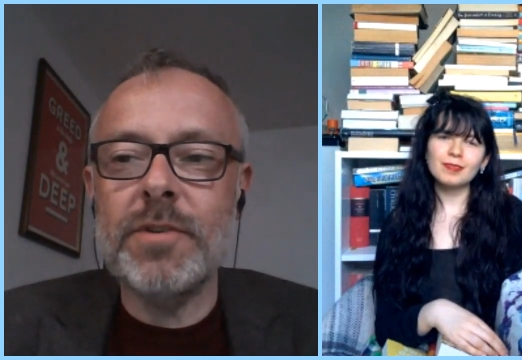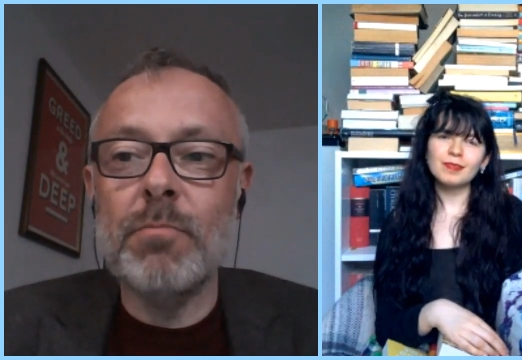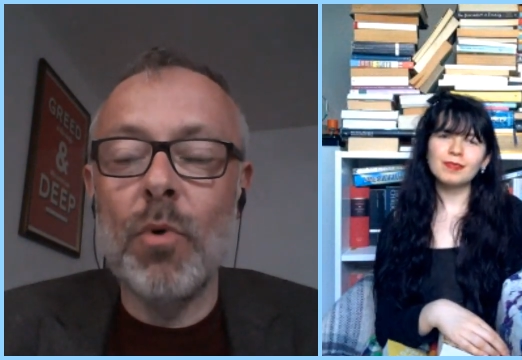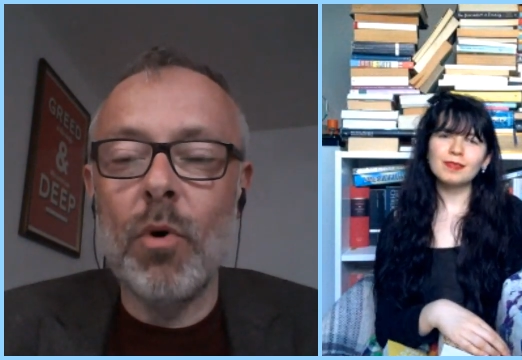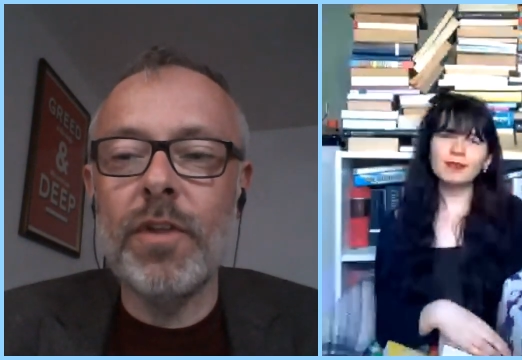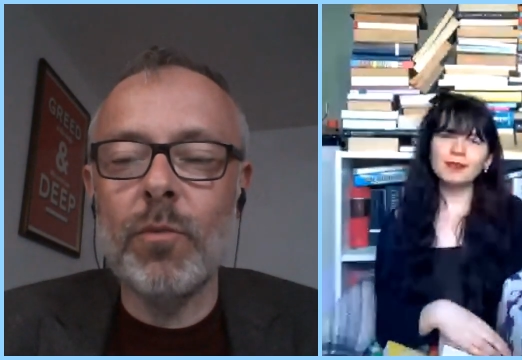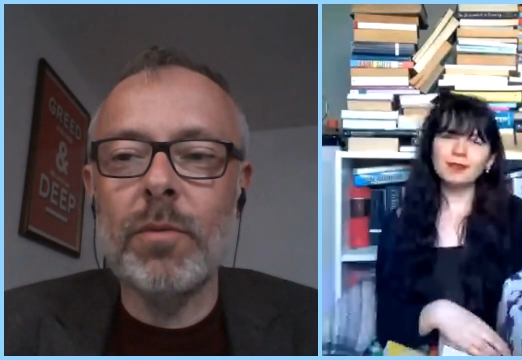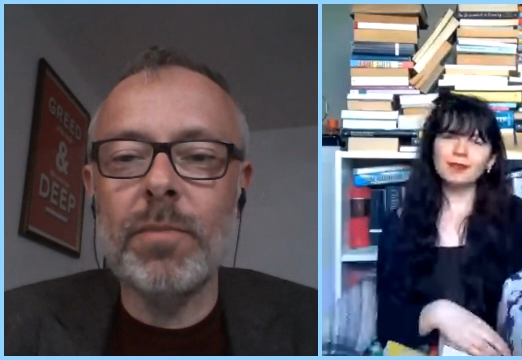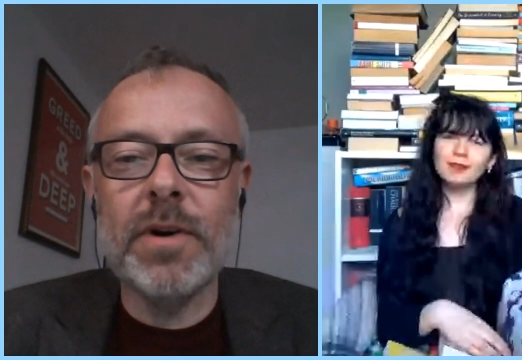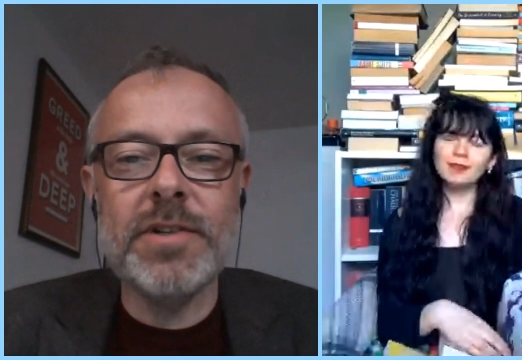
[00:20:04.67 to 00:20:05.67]
Speaker 1: There's more
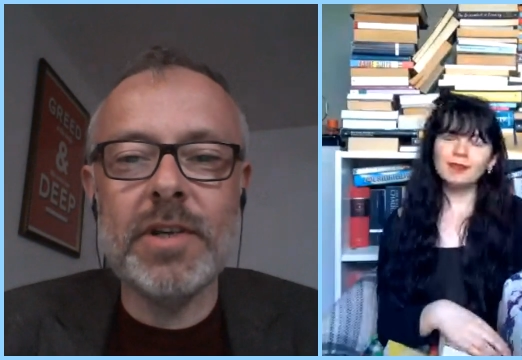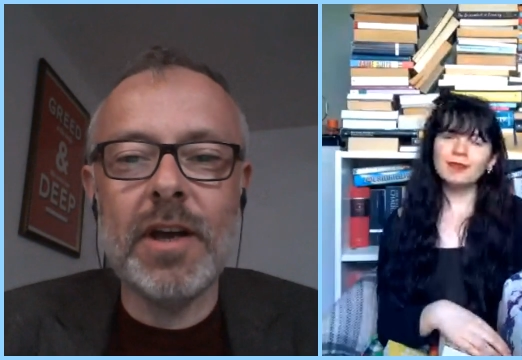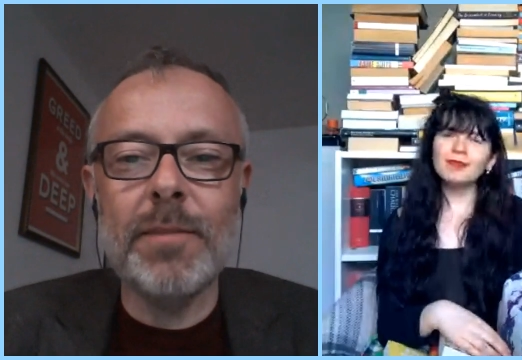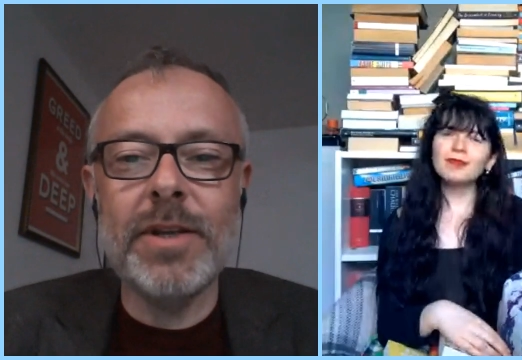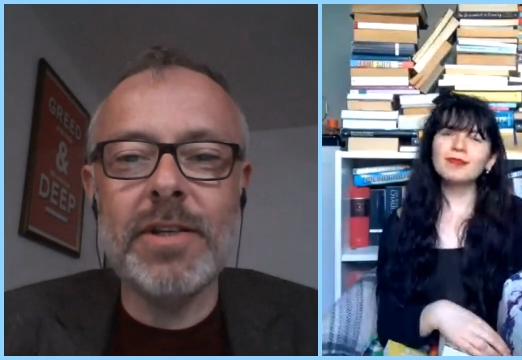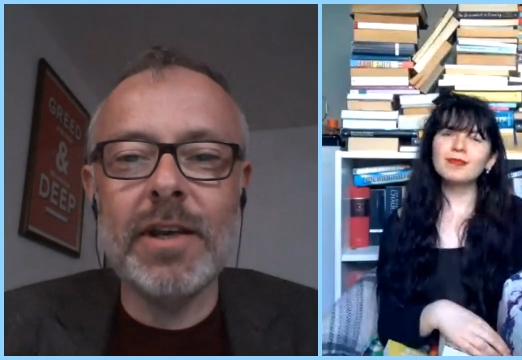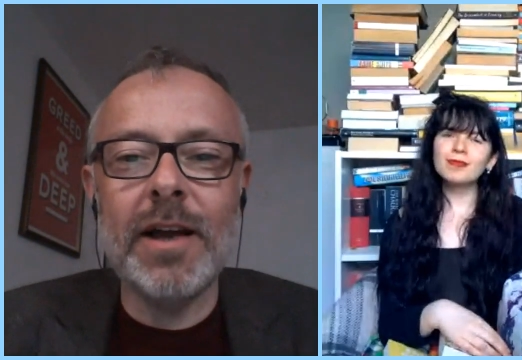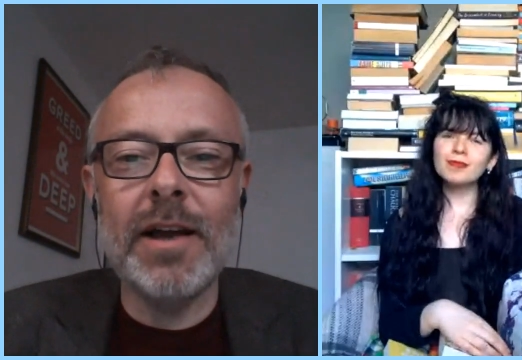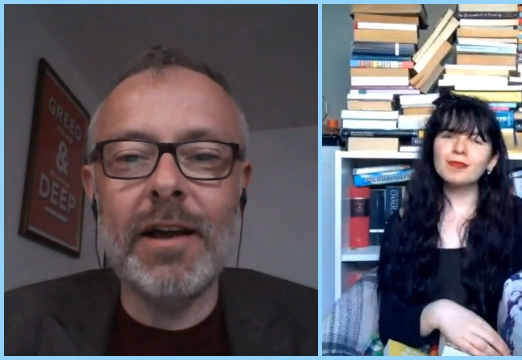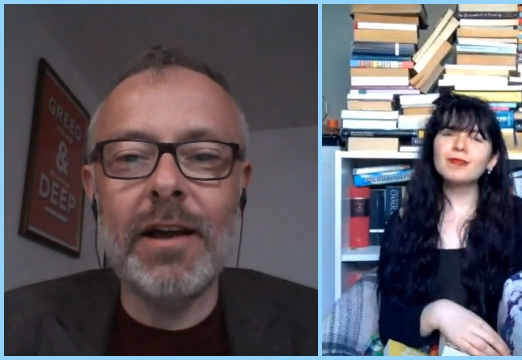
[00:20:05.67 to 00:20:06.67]
than one person
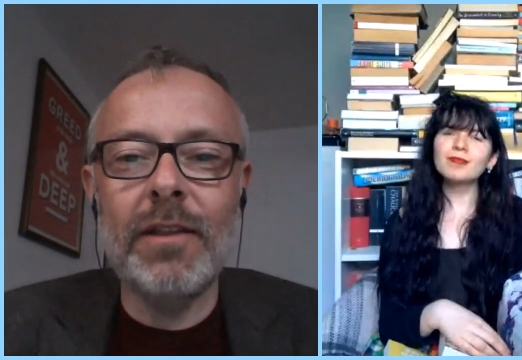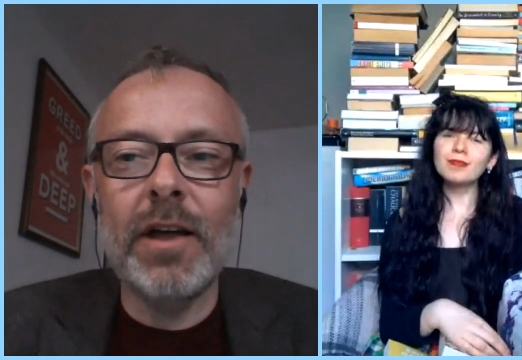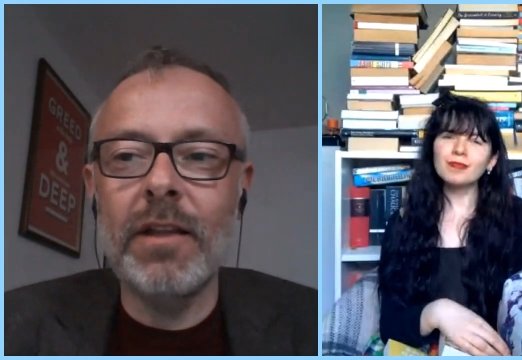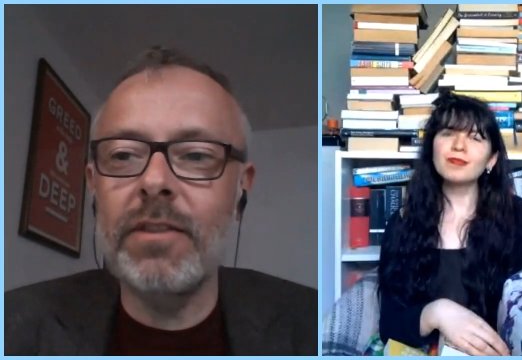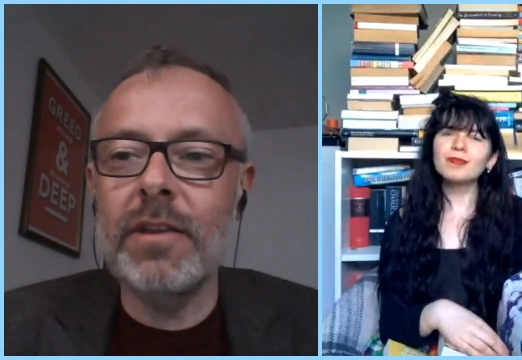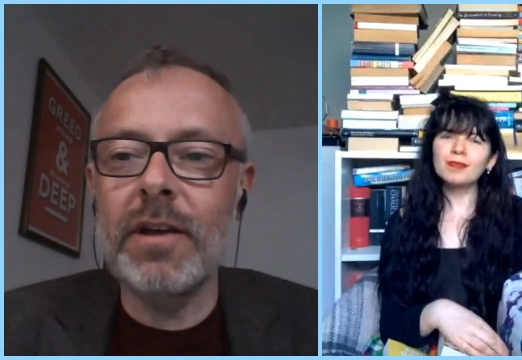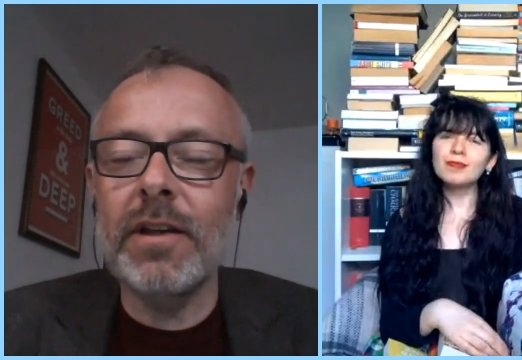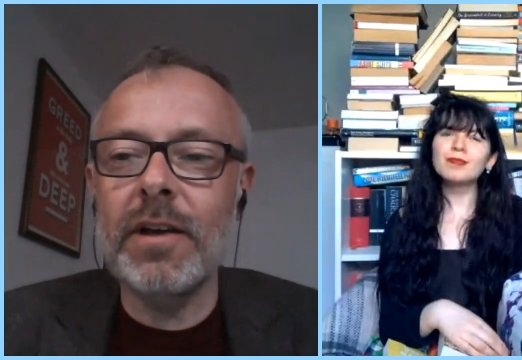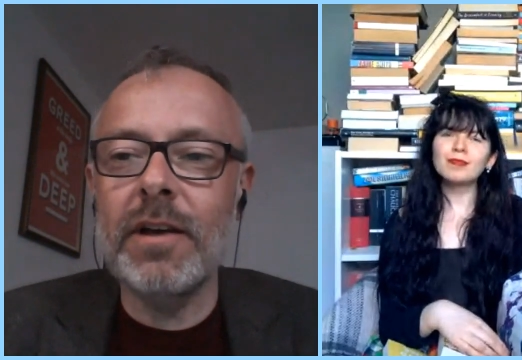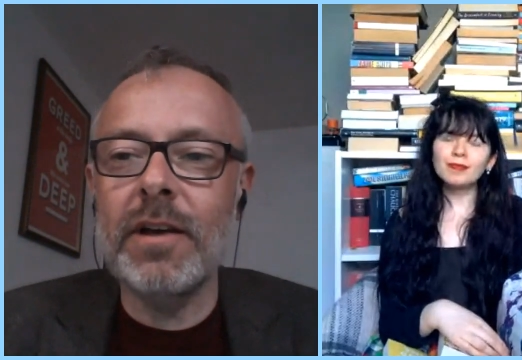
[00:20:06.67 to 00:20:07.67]
commenting uh, on on,
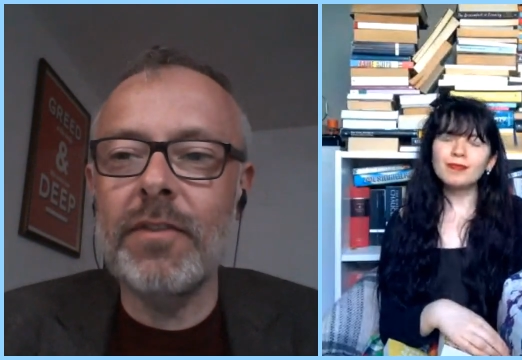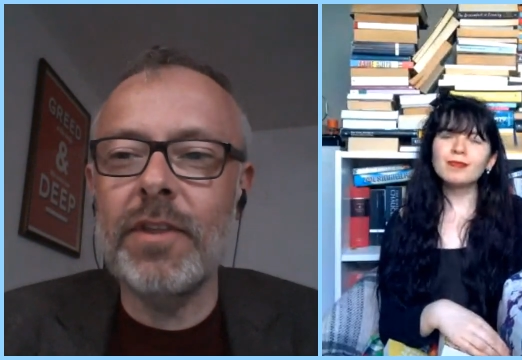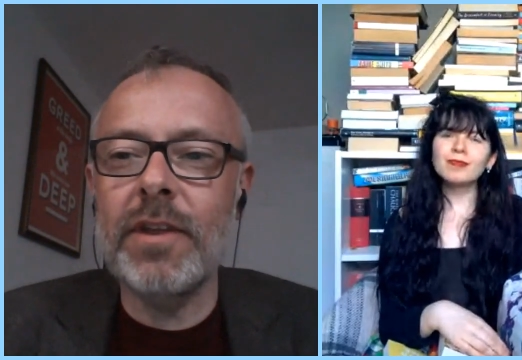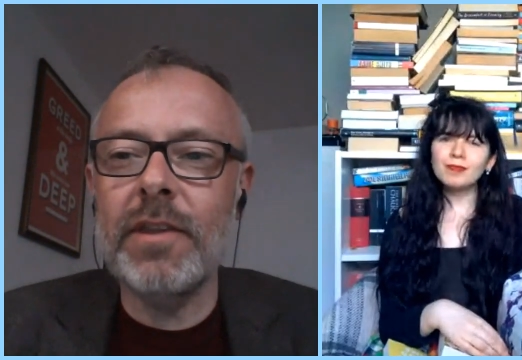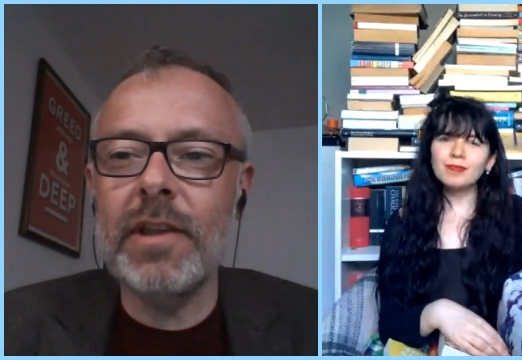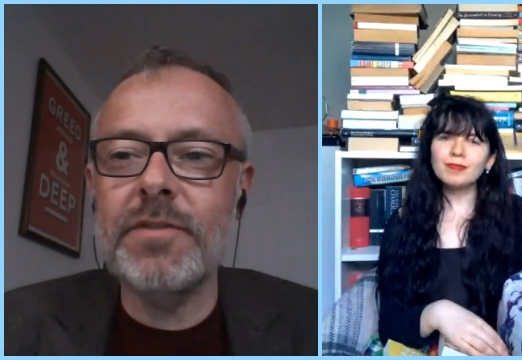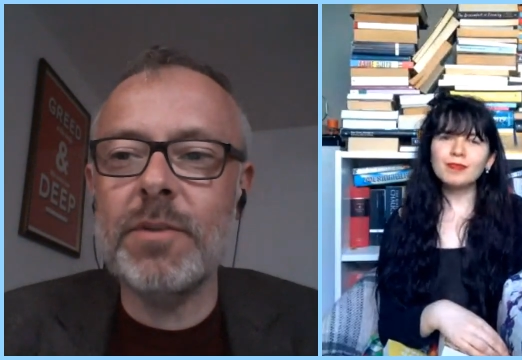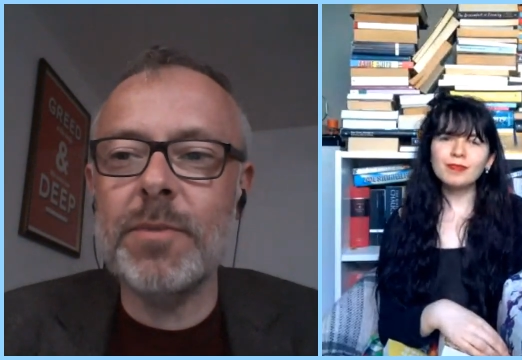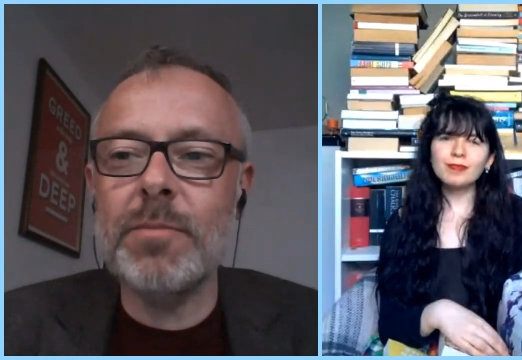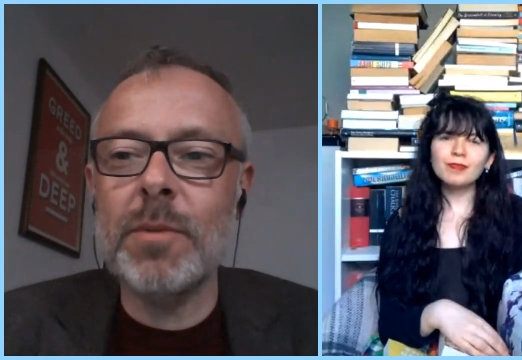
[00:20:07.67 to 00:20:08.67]
uh, on the
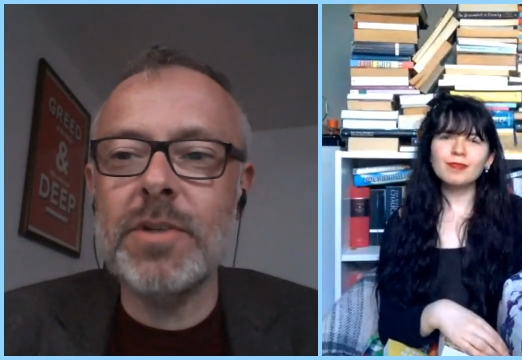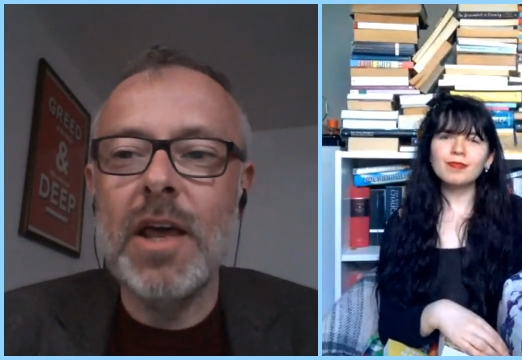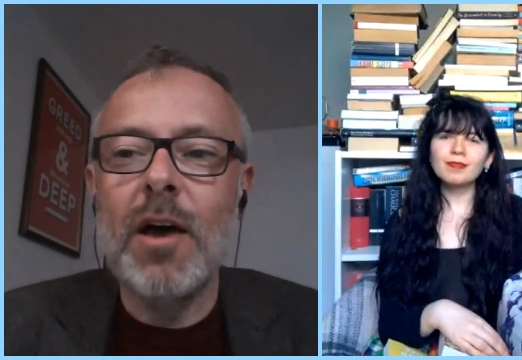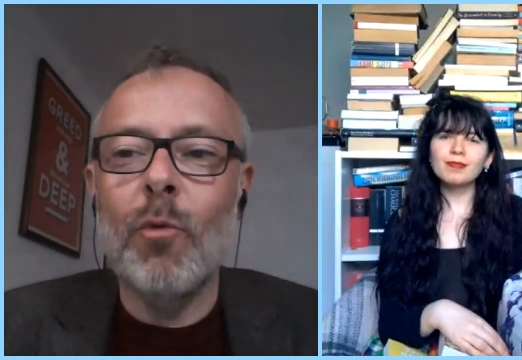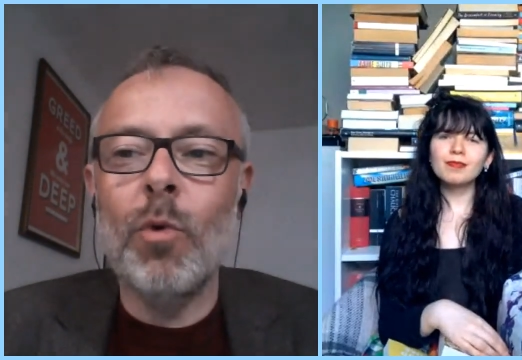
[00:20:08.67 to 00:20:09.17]
live stream at the moment,